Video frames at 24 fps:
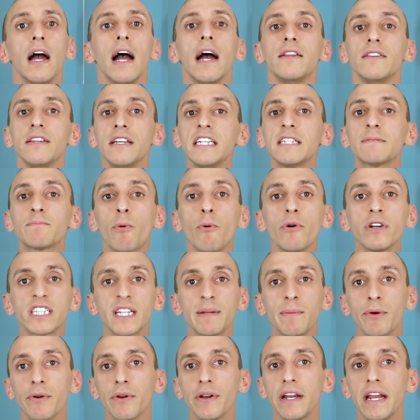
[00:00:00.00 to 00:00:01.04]
and these points
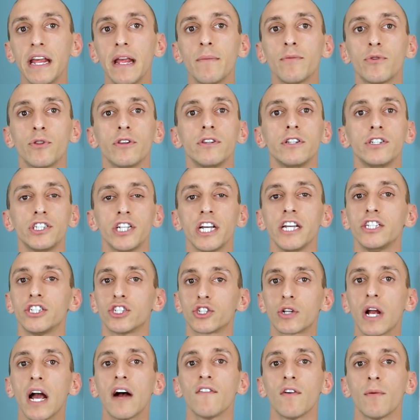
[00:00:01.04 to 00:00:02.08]
can be redeemed through the Chase
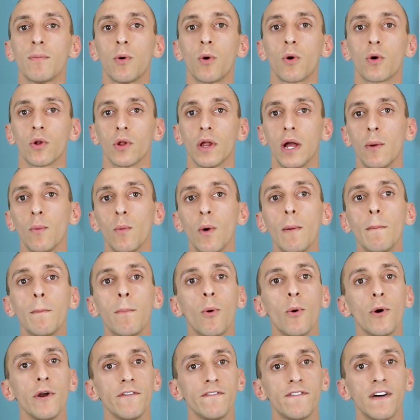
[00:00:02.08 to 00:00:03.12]
Travel Portal at
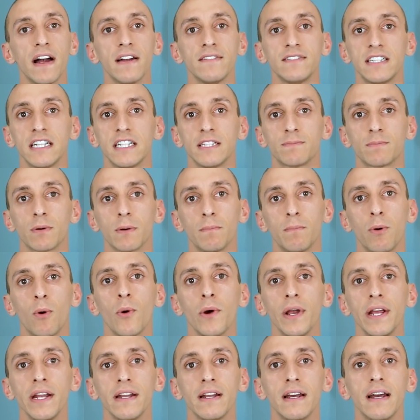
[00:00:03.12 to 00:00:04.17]
1.5 cents per
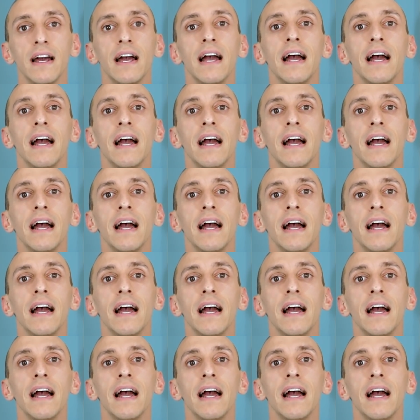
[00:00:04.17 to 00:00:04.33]
point,